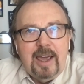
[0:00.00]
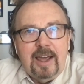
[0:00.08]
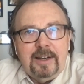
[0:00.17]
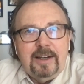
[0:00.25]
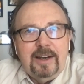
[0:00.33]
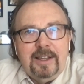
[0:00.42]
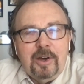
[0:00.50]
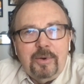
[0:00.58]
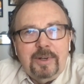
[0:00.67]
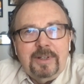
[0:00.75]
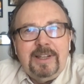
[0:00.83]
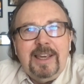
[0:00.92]
and
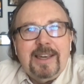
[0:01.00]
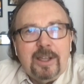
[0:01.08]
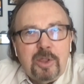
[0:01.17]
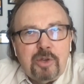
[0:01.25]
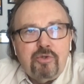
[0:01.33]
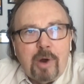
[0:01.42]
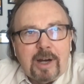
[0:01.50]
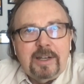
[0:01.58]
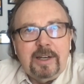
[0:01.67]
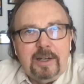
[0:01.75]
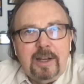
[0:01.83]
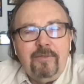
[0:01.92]

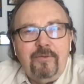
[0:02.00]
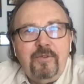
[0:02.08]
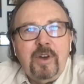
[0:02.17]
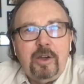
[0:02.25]
deconstruct it and